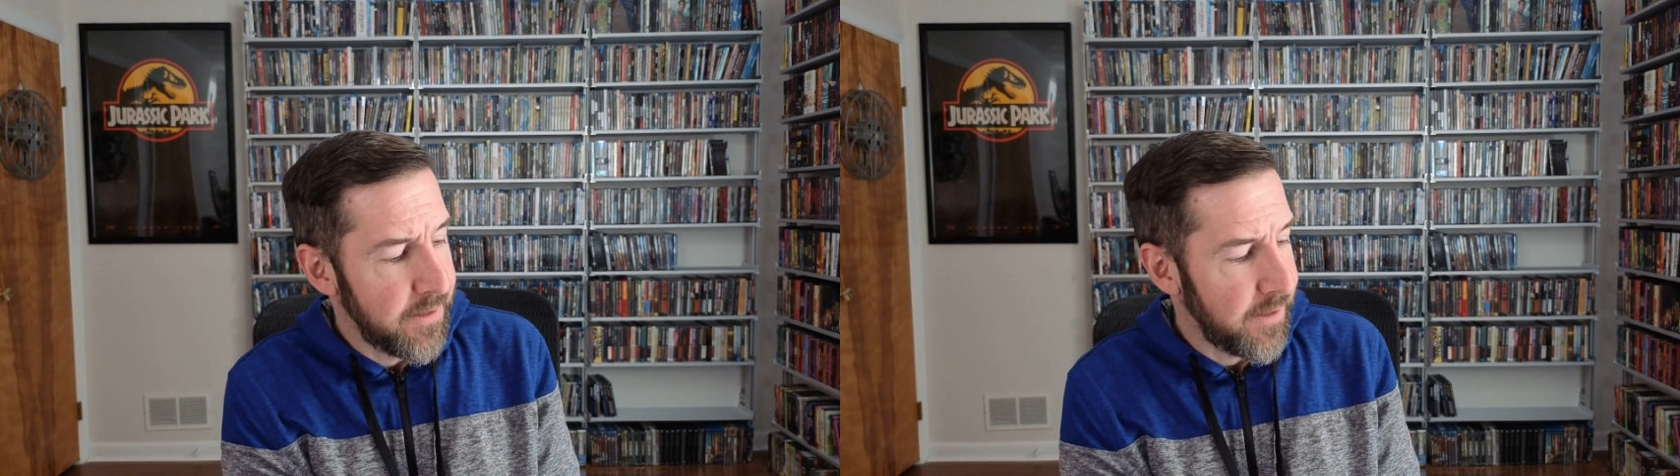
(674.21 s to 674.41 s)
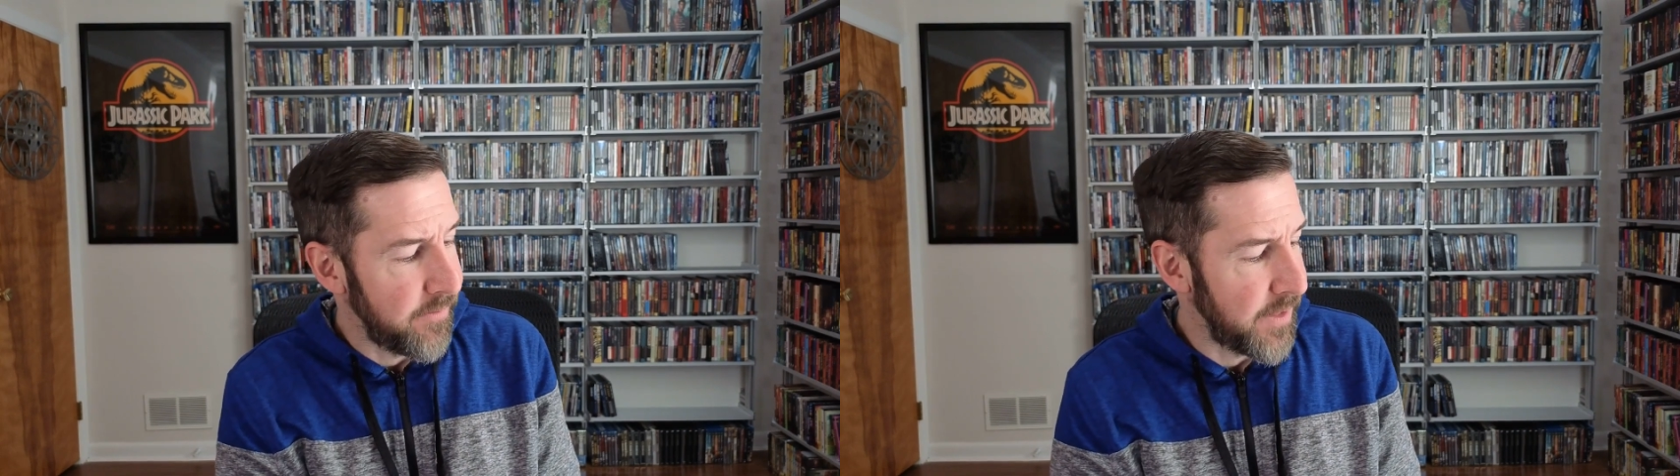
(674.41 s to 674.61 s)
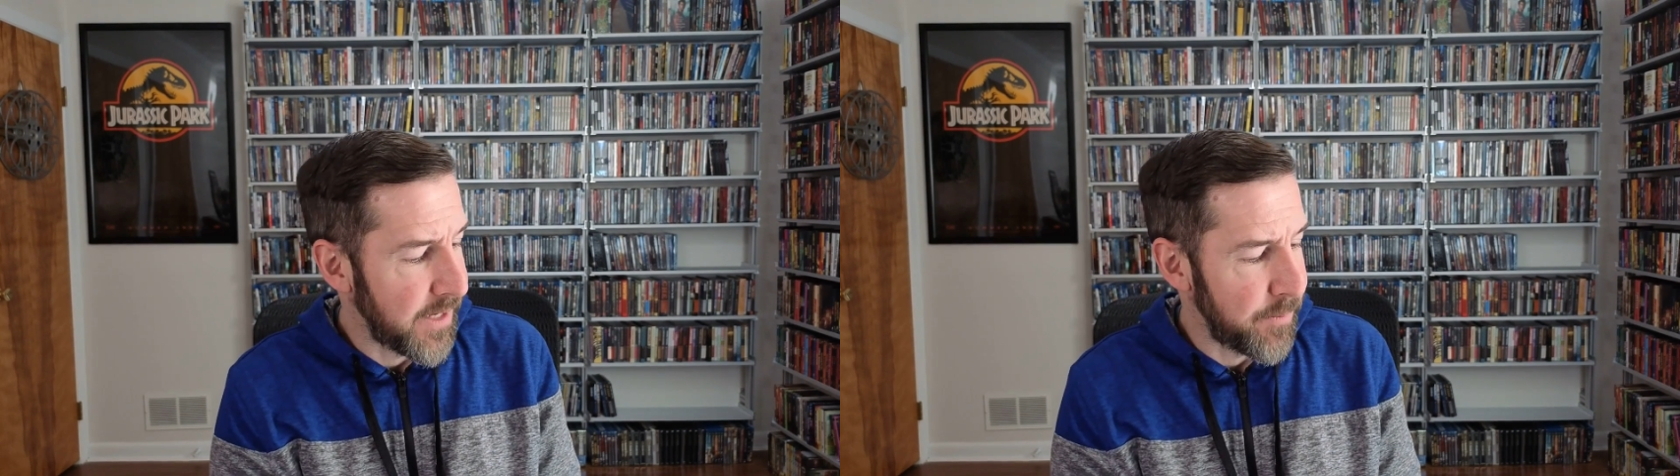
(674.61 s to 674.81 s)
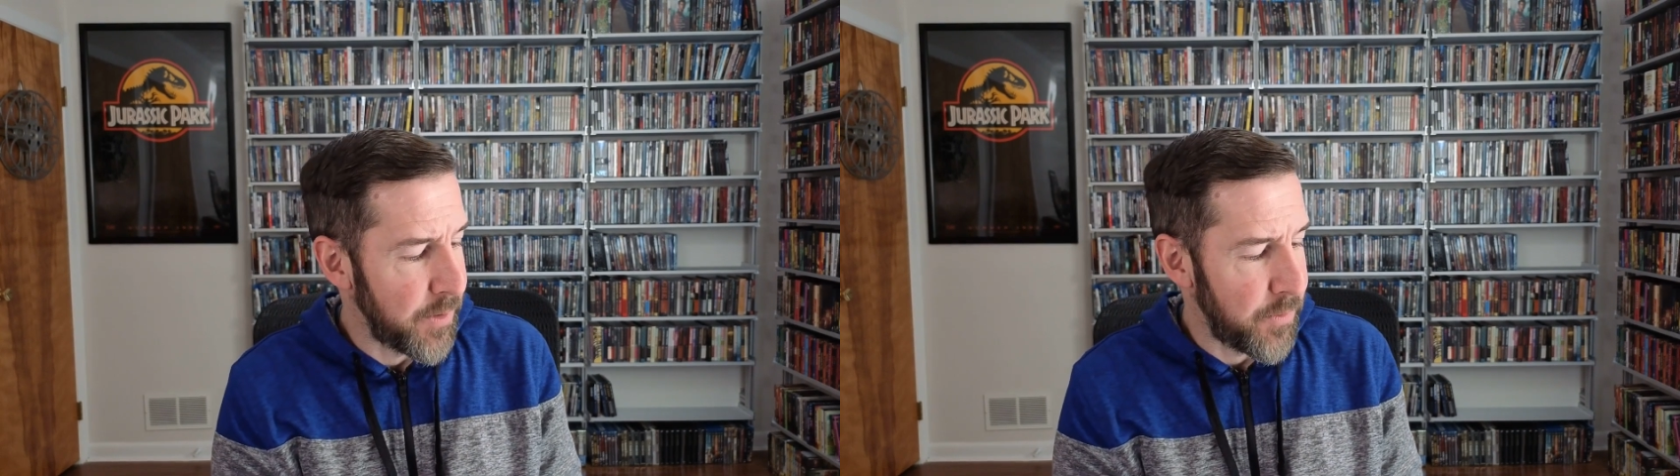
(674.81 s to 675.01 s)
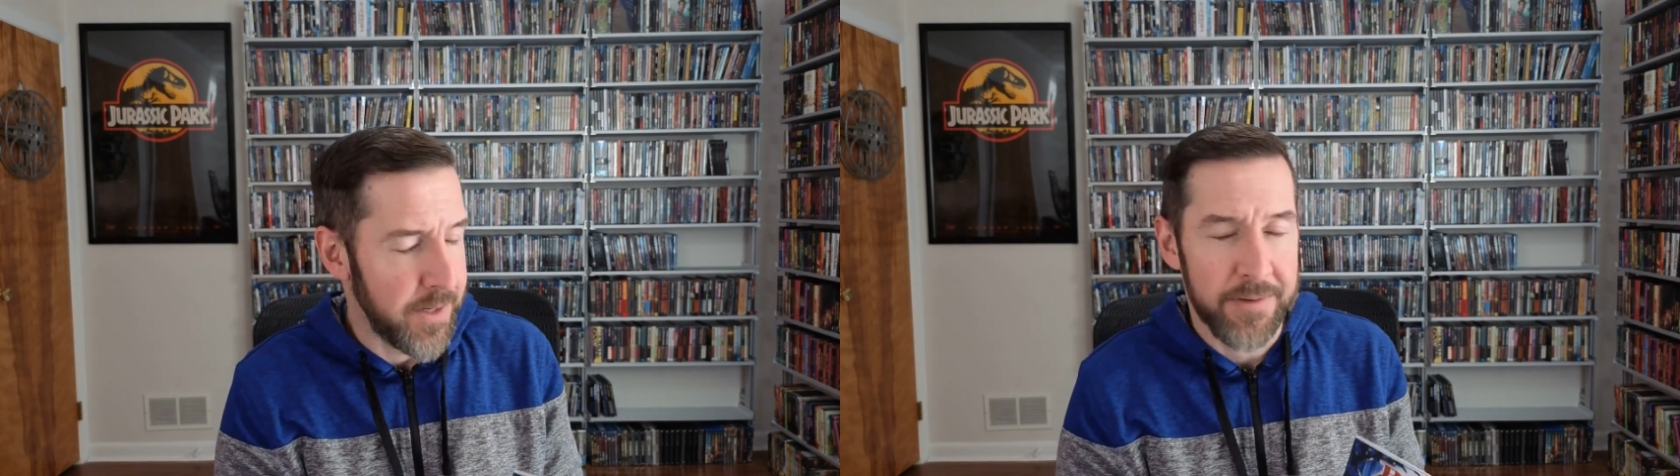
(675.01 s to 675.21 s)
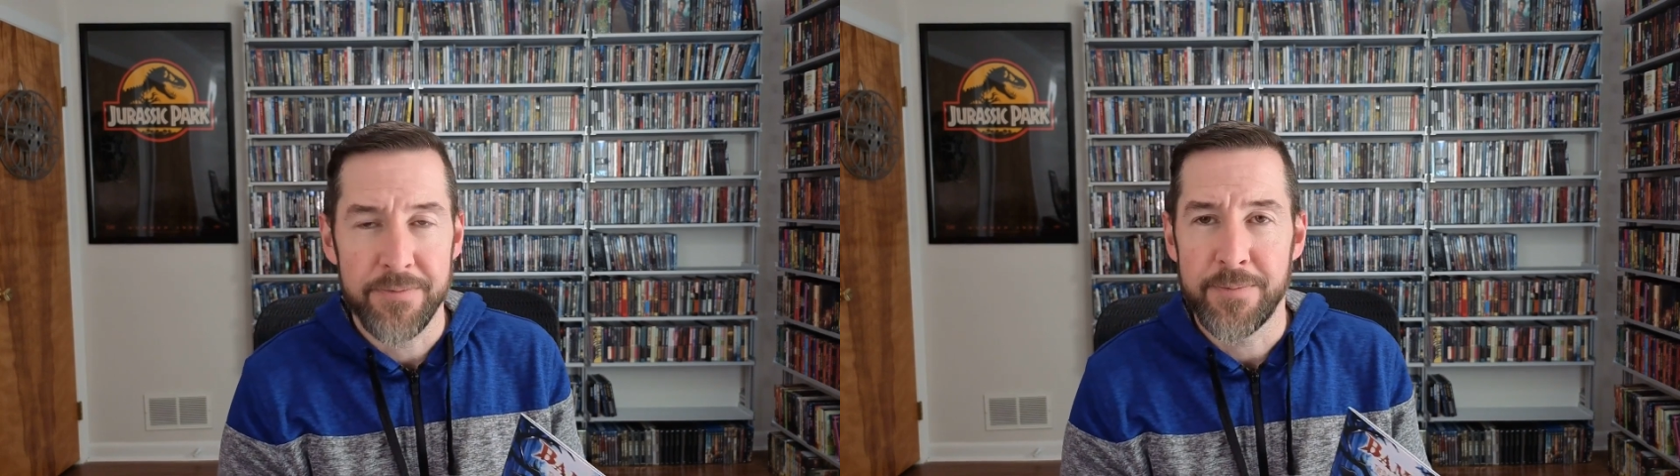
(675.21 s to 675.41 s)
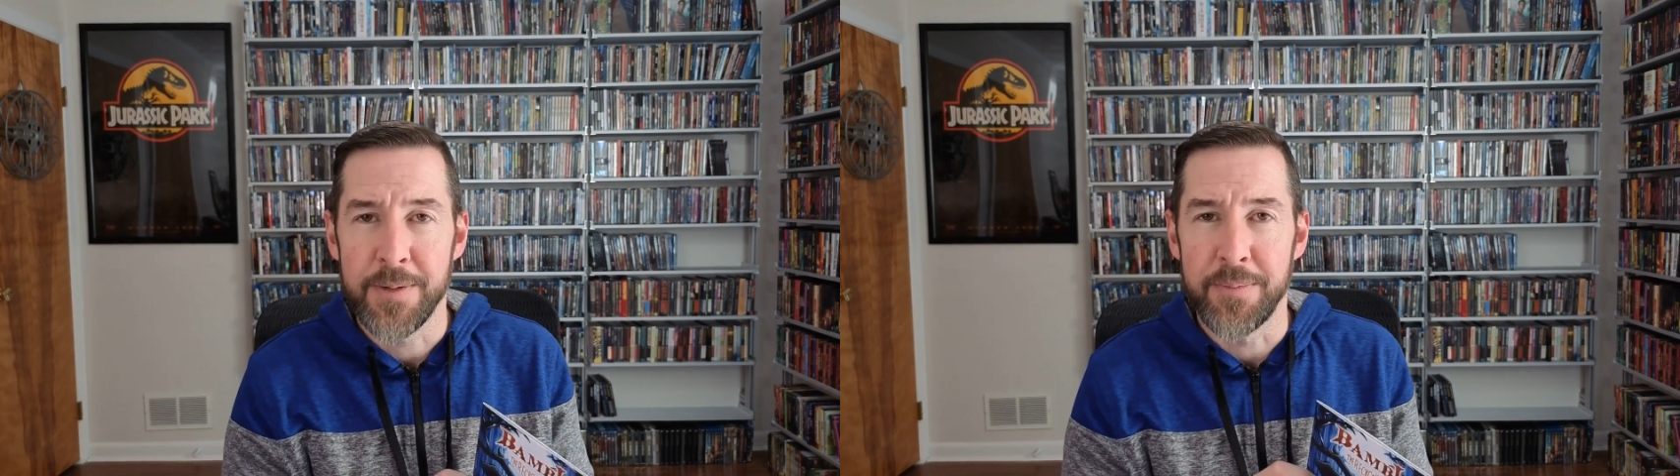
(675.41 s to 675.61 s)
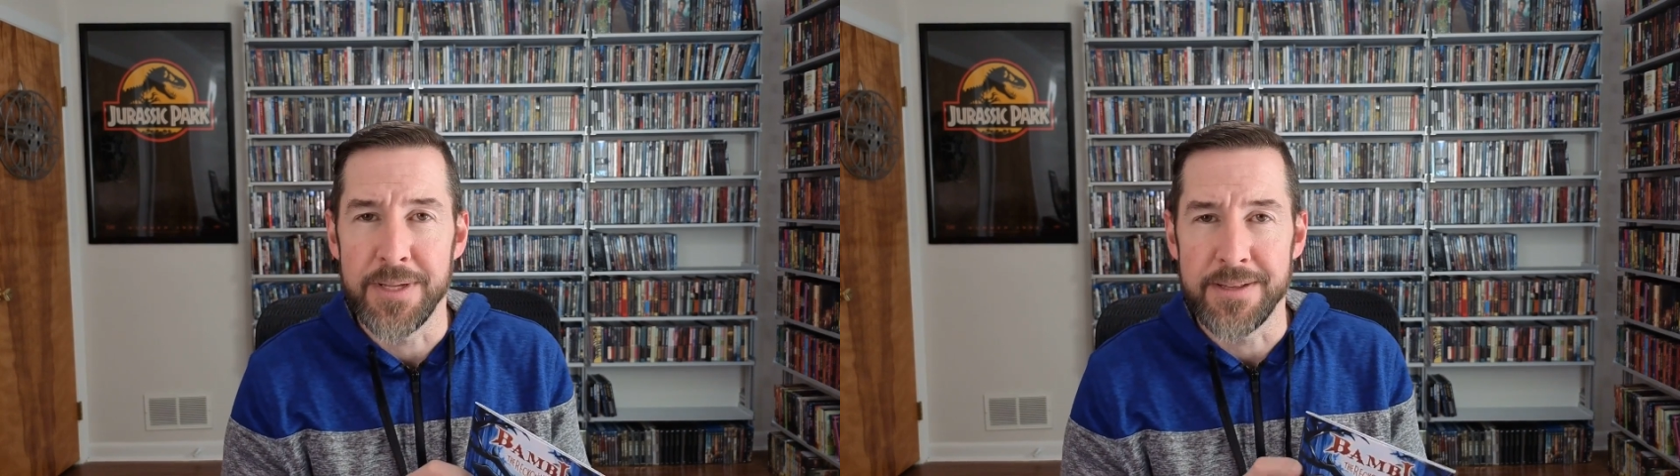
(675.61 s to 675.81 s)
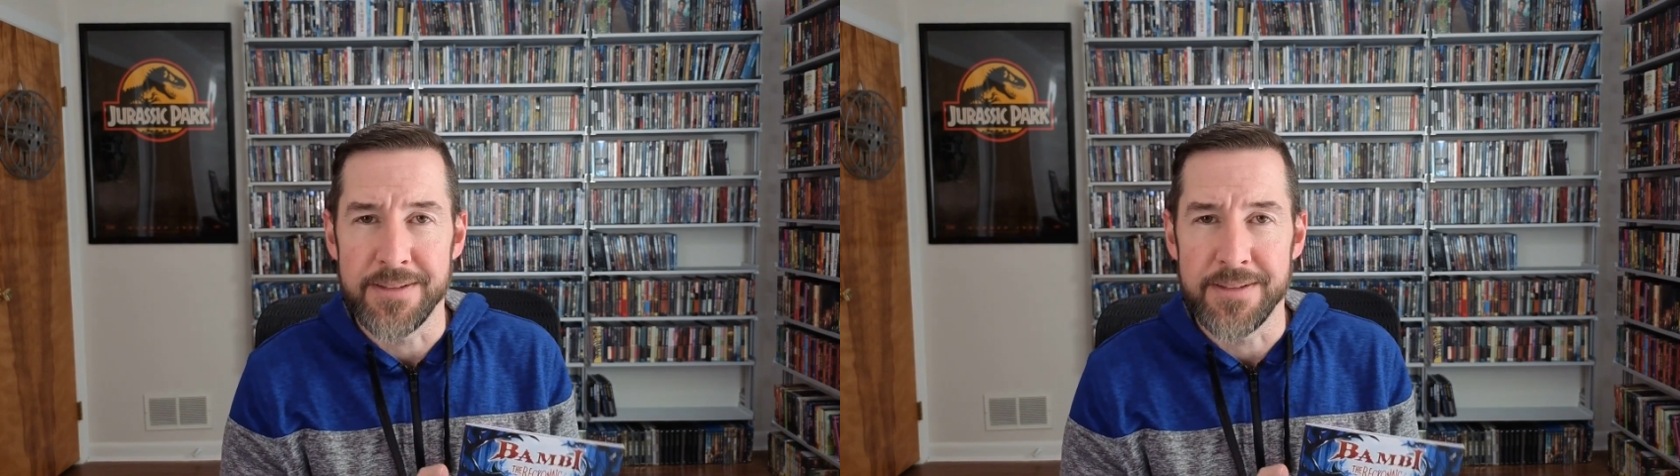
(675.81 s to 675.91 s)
I feel like I'm going to want to complete